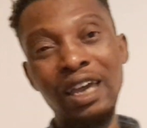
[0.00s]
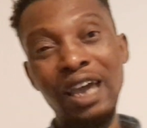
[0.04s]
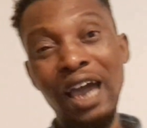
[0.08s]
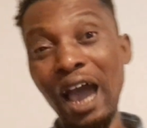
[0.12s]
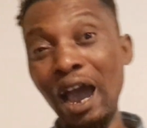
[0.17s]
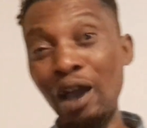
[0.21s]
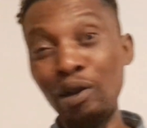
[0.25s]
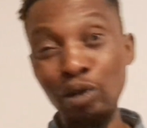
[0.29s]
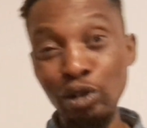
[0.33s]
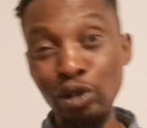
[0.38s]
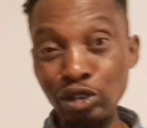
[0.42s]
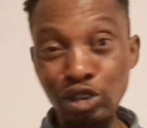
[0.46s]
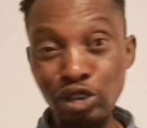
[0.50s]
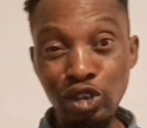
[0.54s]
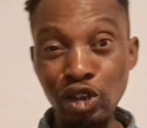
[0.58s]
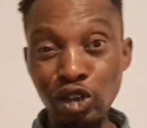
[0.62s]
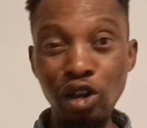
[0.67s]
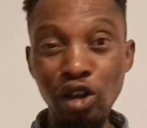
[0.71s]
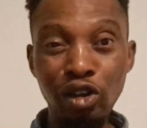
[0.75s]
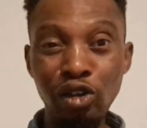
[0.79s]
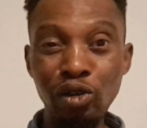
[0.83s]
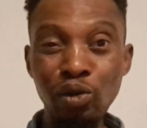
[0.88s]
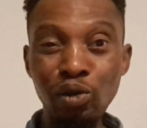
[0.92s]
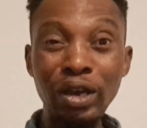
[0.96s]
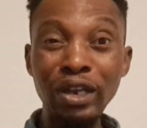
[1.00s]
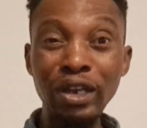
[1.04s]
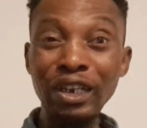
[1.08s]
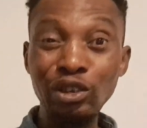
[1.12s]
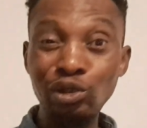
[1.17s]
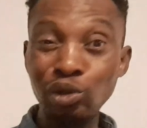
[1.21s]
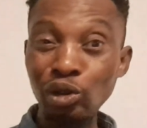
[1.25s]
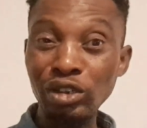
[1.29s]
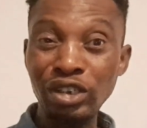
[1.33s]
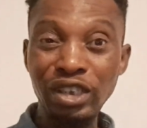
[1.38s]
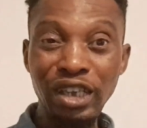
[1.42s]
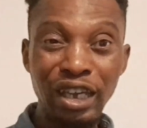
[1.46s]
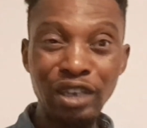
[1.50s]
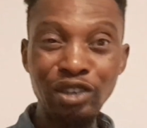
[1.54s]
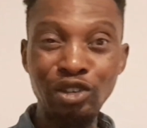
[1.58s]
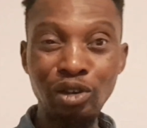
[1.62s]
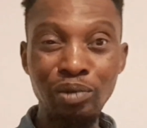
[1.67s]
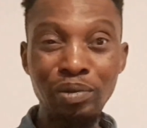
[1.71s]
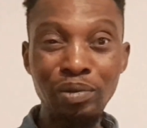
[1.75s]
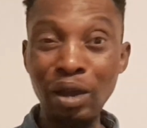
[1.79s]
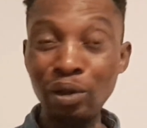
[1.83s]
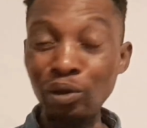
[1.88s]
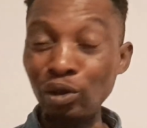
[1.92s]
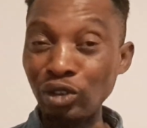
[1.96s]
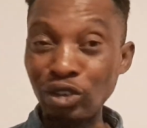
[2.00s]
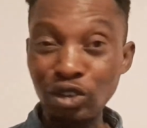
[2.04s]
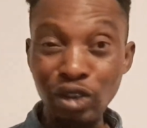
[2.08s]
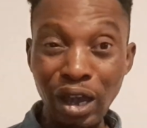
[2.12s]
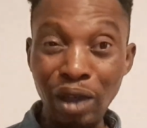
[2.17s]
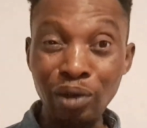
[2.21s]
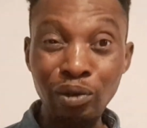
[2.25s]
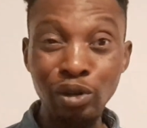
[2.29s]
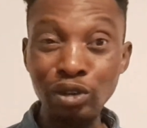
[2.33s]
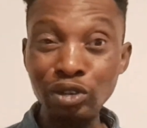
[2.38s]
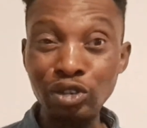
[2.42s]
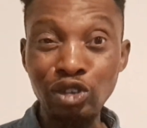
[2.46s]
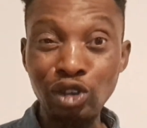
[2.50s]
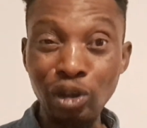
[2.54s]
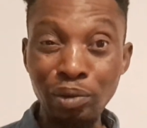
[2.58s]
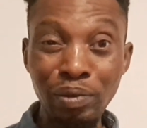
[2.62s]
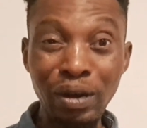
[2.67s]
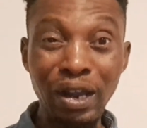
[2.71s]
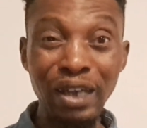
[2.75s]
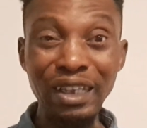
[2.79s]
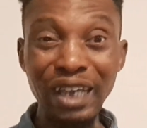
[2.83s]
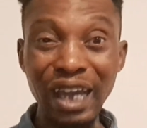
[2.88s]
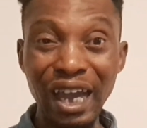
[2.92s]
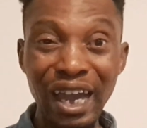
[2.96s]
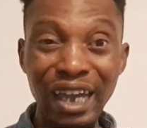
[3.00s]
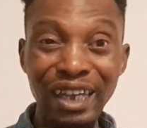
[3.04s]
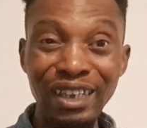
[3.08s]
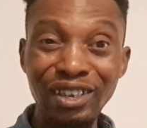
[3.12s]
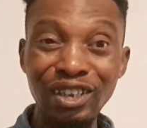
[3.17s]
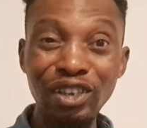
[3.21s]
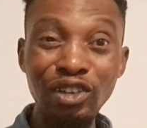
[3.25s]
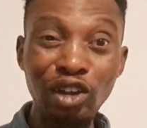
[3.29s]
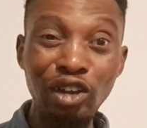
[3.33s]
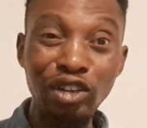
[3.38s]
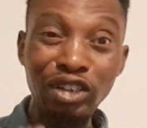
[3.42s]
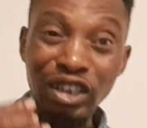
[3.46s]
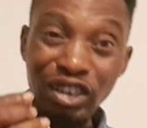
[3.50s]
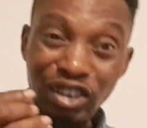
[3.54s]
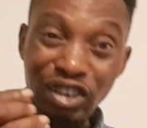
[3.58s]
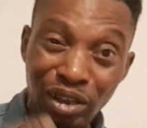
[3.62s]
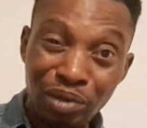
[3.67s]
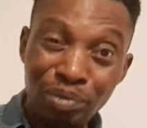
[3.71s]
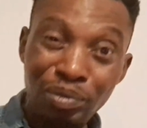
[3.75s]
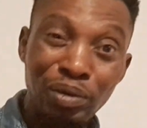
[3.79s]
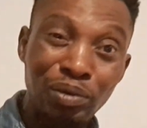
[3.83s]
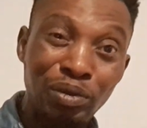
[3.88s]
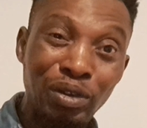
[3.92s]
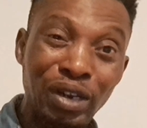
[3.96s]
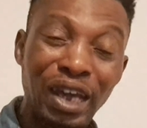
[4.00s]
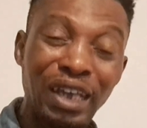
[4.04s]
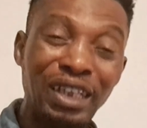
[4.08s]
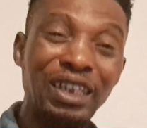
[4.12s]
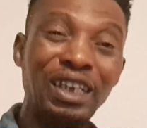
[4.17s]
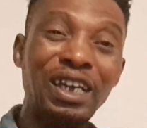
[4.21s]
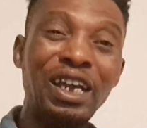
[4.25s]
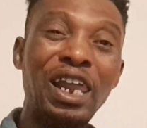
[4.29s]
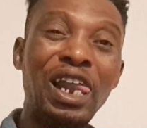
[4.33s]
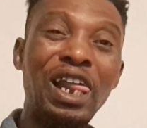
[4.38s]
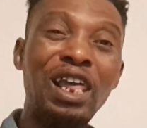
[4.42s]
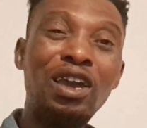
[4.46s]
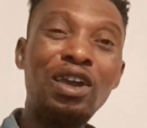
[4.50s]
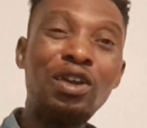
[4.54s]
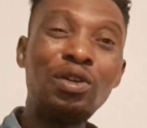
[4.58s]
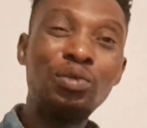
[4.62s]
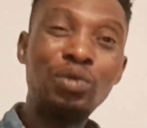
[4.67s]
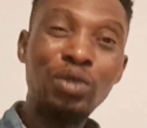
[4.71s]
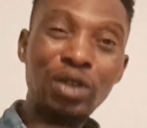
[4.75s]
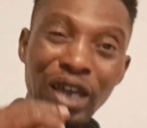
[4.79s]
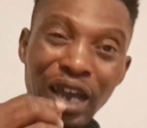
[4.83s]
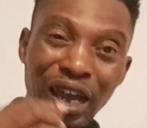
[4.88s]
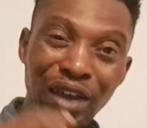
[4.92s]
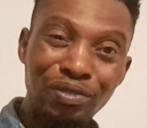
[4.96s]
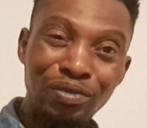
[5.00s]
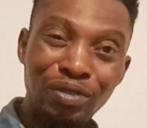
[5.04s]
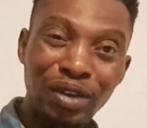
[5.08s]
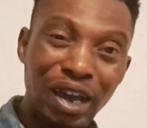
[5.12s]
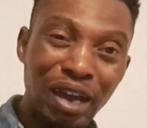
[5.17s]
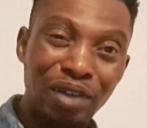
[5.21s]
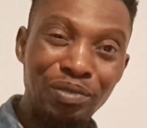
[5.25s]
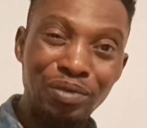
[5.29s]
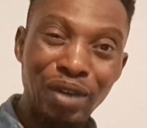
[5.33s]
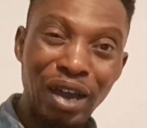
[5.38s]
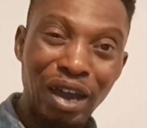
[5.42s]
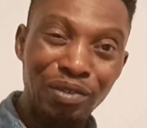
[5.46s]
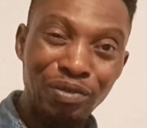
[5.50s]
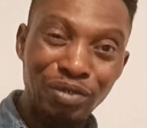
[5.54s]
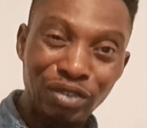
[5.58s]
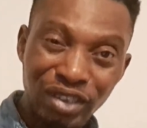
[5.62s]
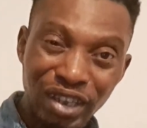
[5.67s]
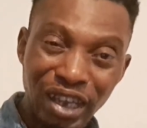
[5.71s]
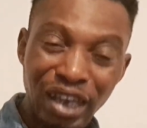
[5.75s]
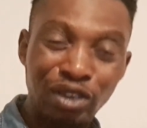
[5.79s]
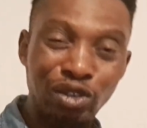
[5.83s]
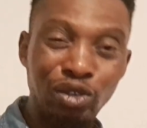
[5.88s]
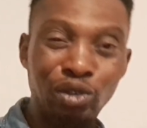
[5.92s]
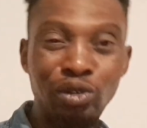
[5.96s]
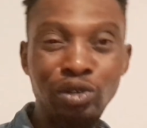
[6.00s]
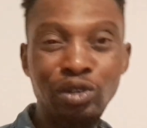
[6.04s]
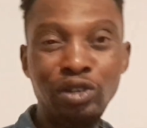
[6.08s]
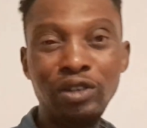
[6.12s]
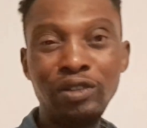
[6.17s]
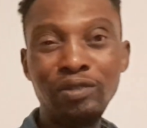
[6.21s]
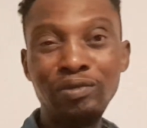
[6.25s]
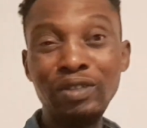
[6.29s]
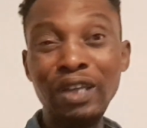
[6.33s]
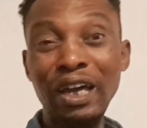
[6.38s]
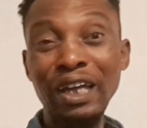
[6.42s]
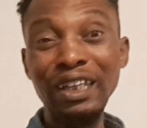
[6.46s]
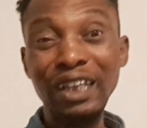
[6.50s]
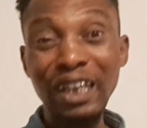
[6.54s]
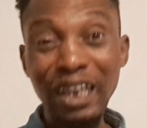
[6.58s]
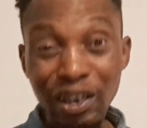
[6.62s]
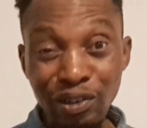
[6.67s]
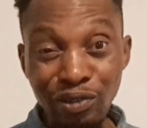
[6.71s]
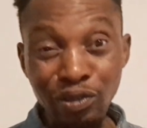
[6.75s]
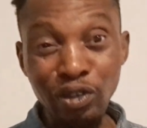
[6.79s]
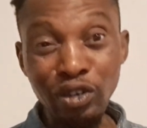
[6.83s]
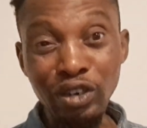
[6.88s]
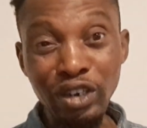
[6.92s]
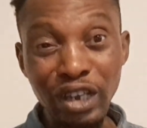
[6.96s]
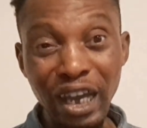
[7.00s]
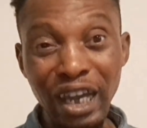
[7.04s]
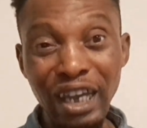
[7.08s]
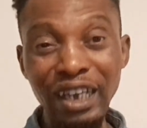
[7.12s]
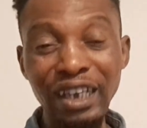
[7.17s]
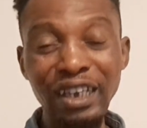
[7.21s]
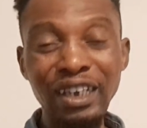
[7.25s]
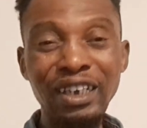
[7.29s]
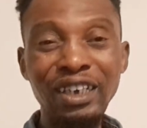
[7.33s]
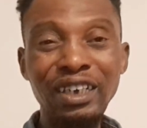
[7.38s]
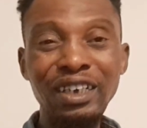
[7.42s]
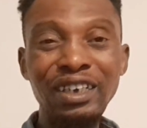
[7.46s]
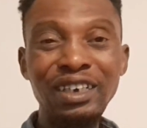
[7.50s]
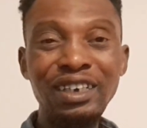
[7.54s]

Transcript: I was shocked when it was sent to me. I was surprised. Ah, is it not the same people that we have settled that even yet?